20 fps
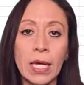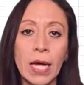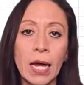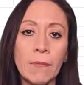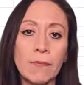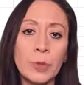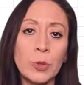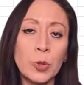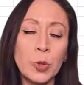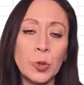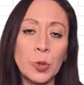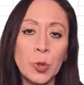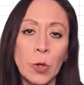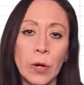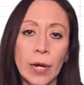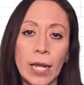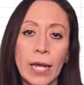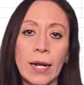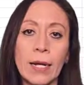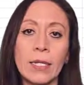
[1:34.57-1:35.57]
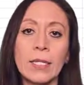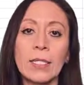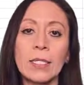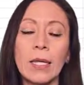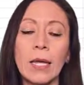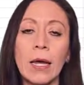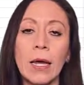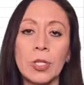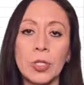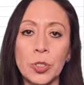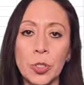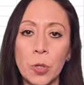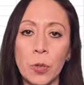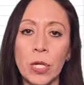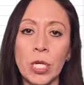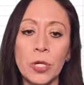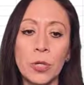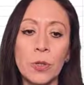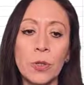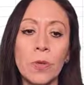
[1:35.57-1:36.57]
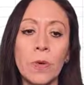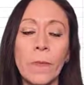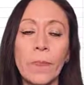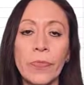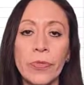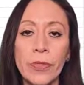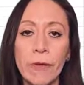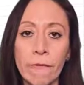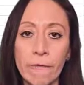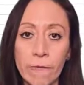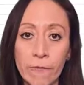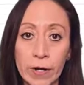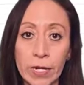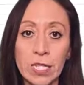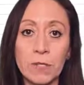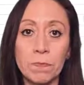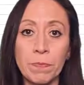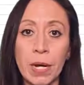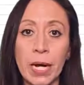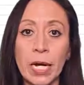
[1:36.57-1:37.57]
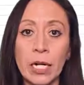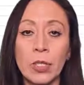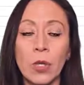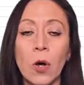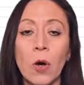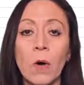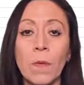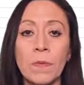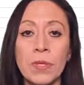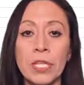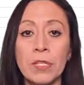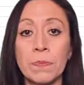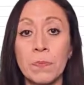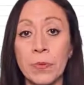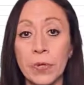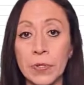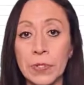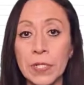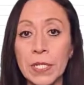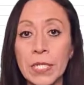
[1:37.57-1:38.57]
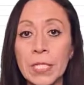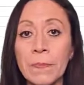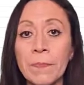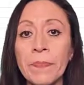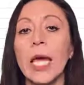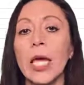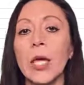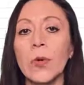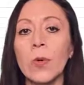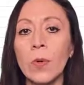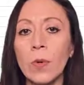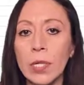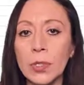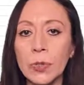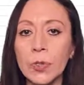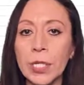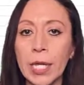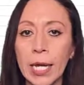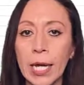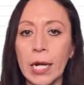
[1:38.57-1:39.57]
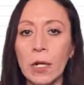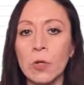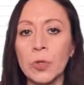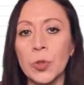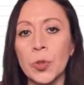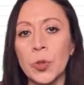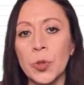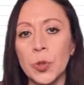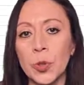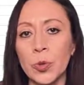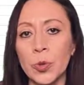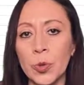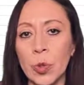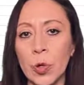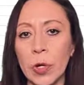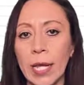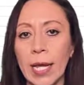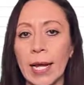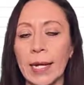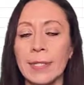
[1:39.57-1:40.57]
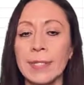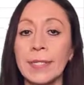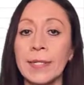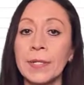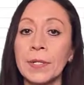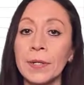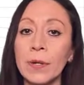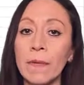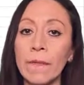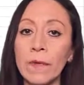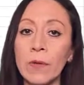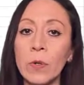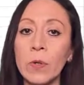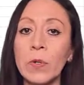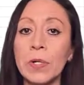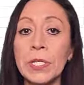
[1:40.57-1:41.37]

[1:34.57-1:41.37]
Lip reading: have two tutorials showing you the first part of this process. If you want to take a look to those tutorials and review